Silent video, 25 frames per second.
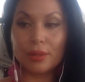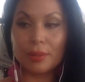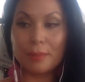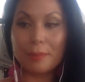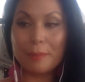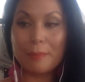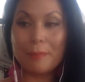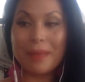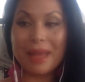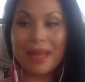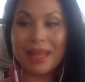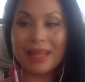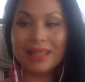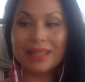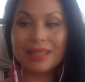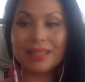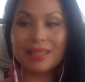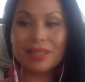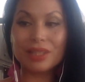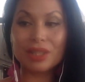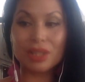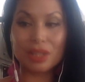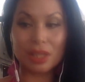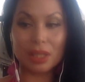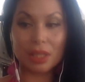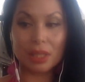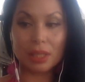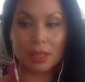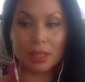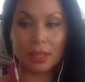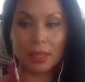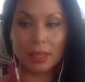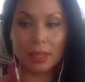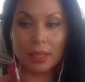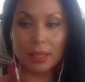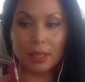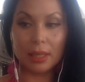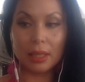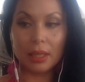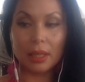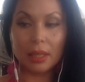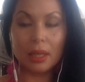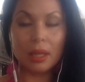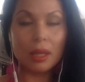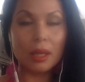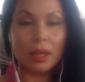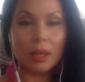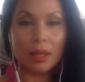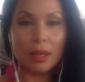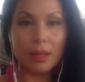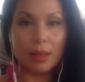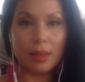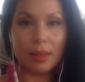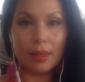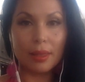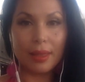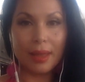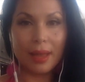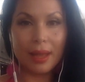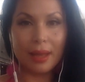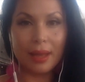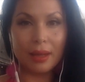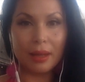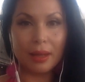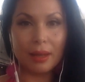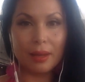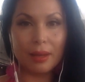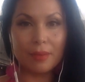mentioned it, that